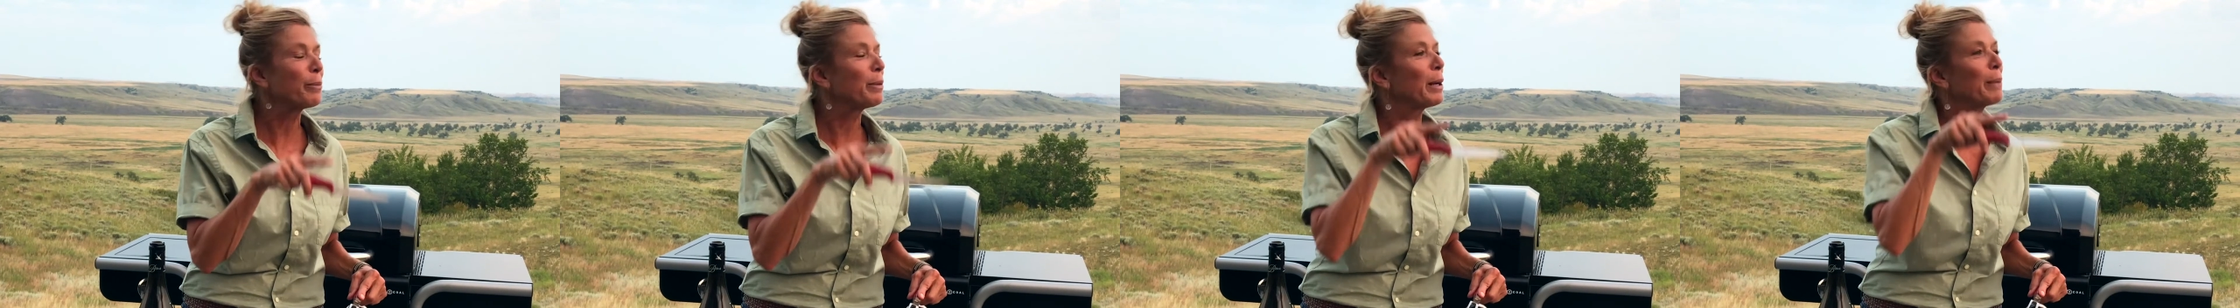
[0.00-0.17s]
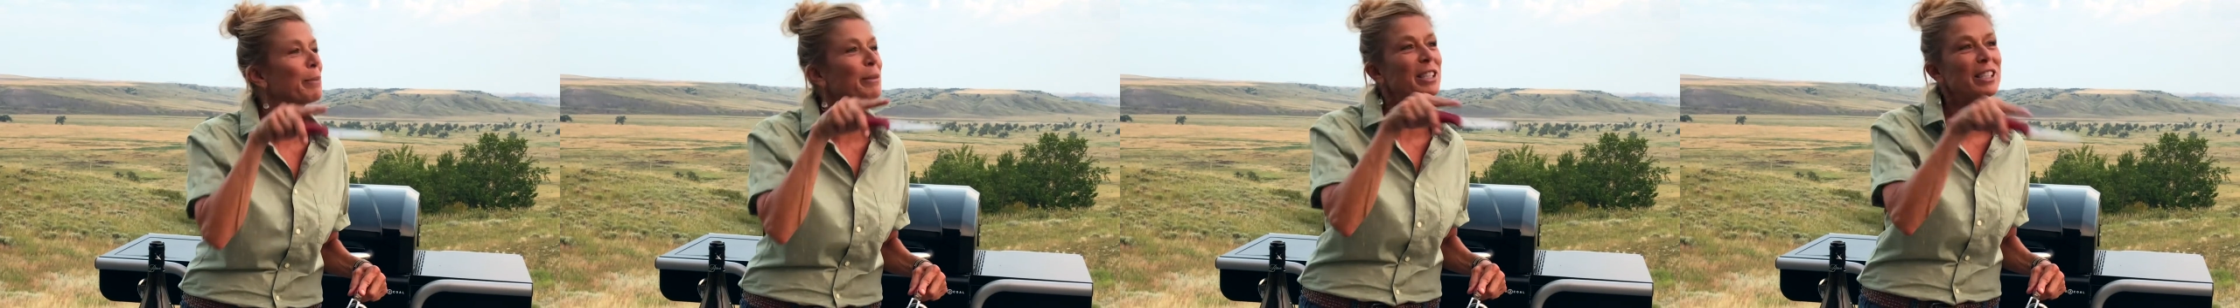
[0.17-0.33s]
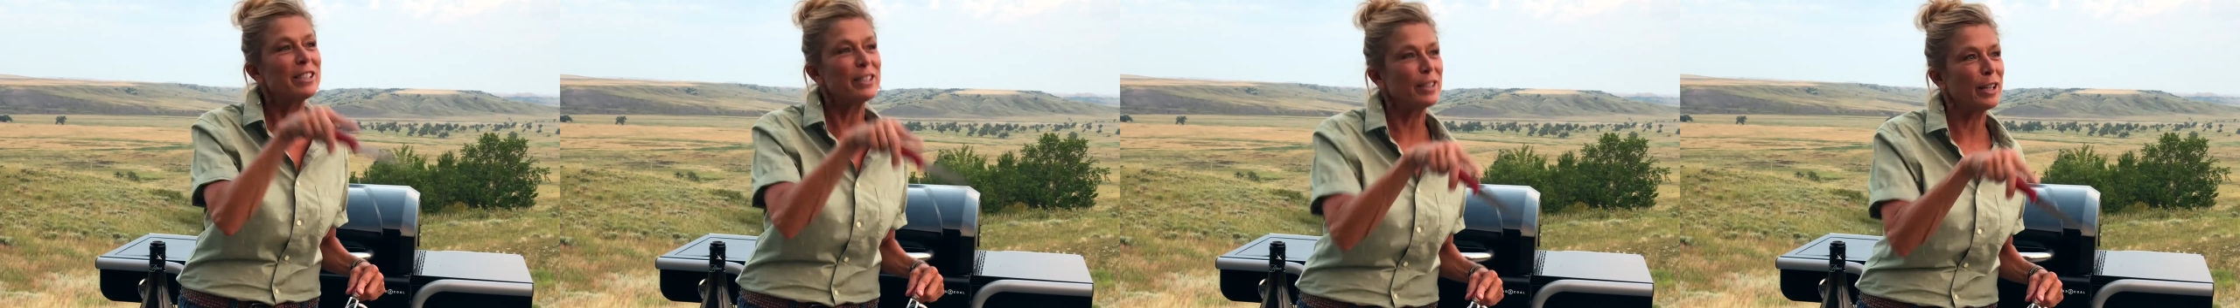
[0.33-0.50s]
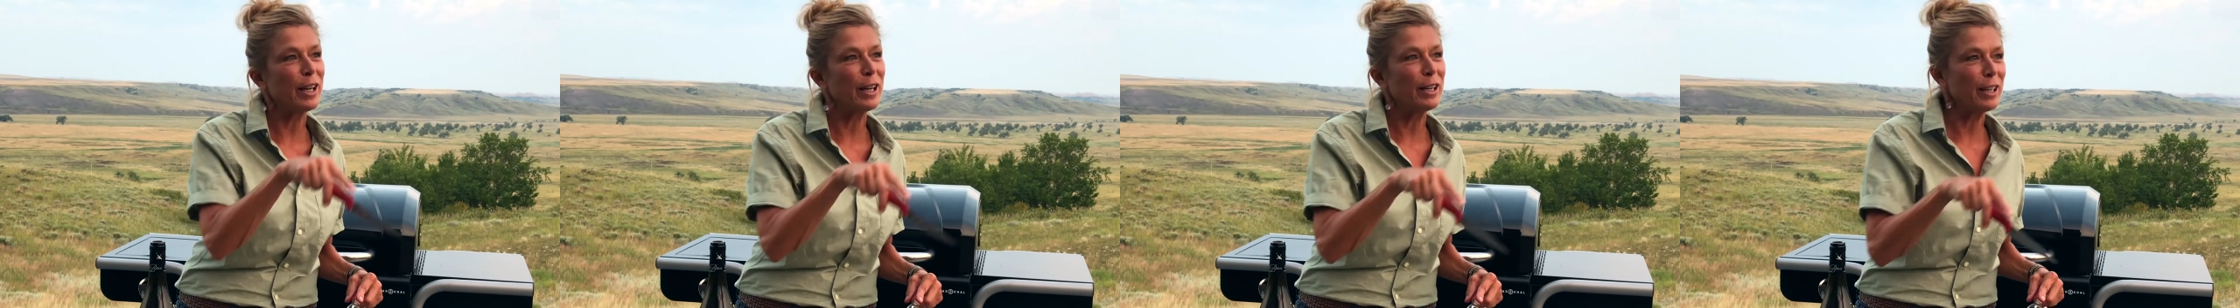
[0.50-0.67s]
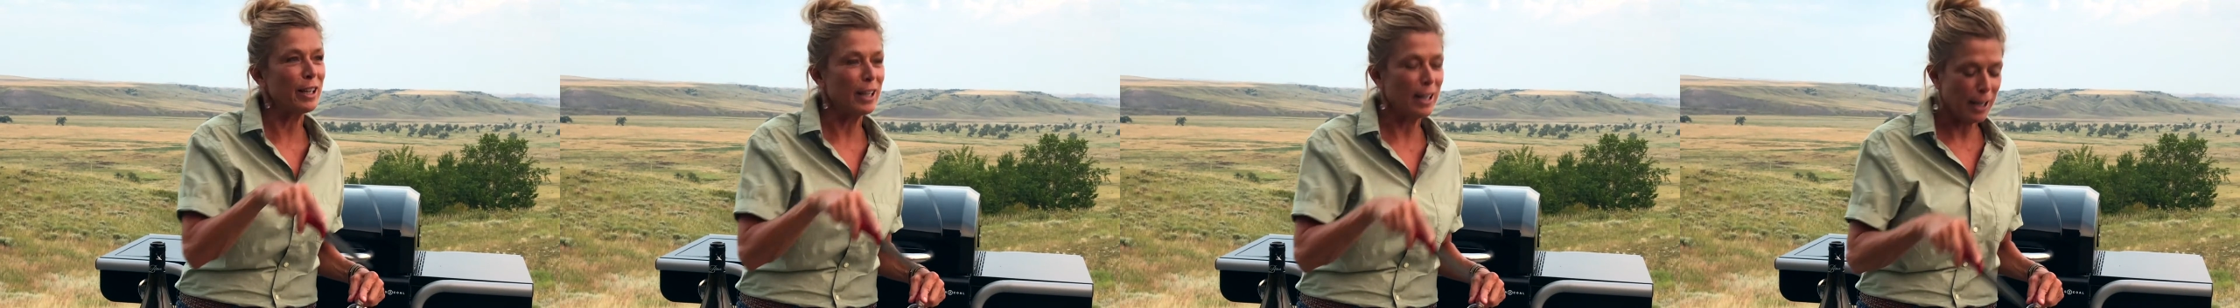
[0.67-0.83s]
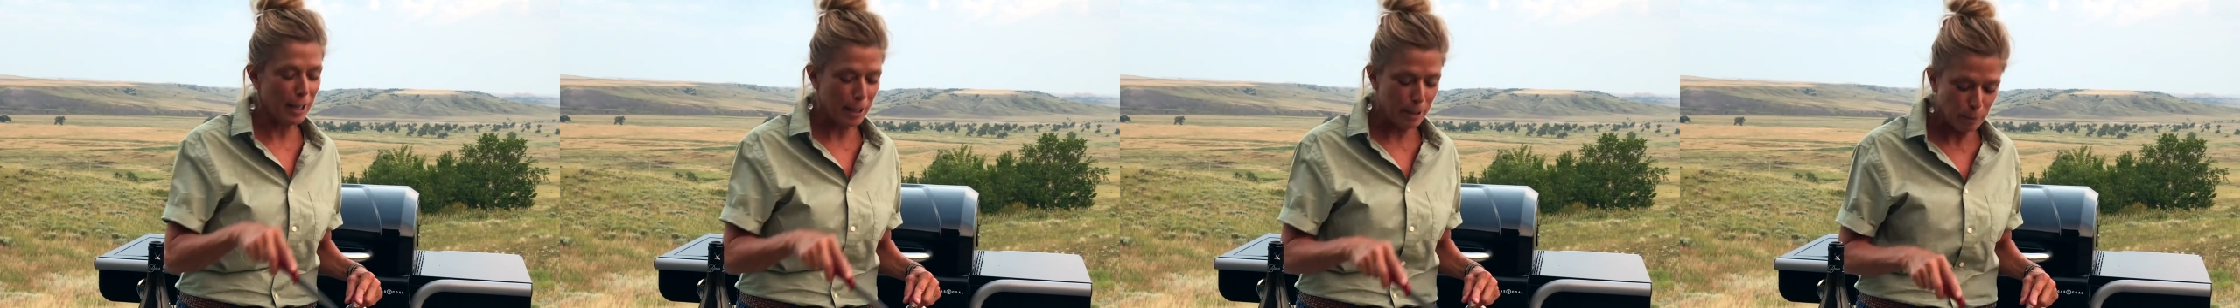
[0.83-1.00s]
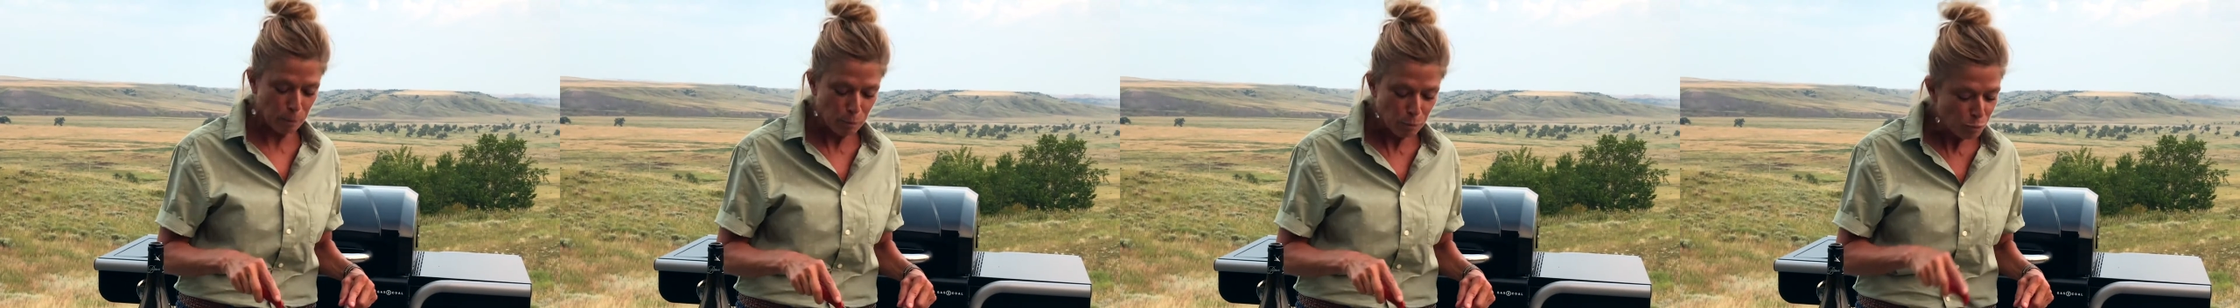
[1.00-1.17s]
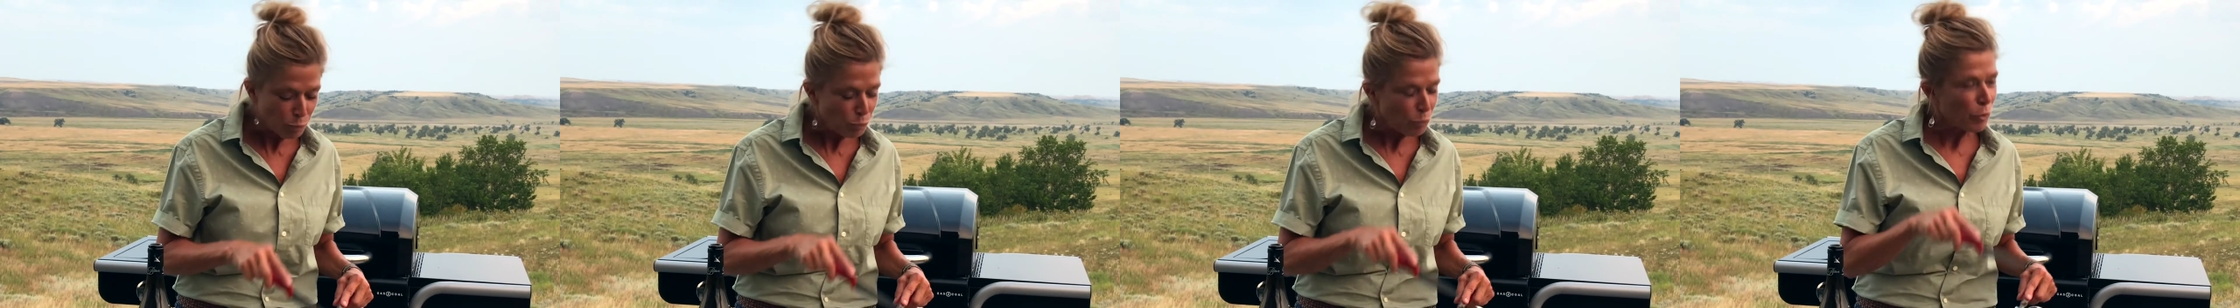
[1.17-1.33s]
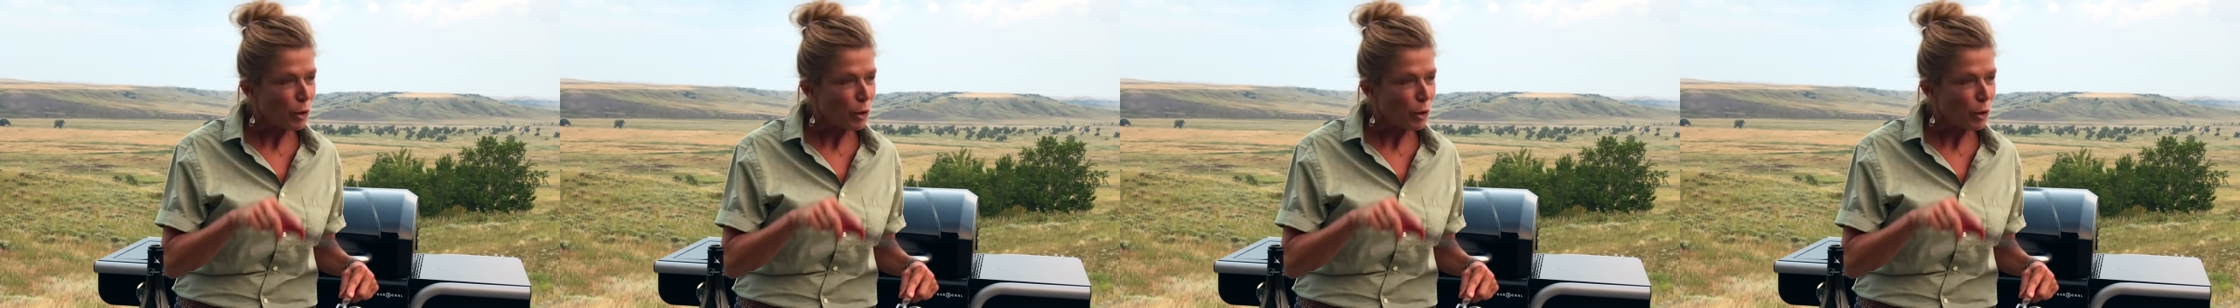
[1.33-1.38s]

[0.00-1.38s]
but I'm gonna say it again.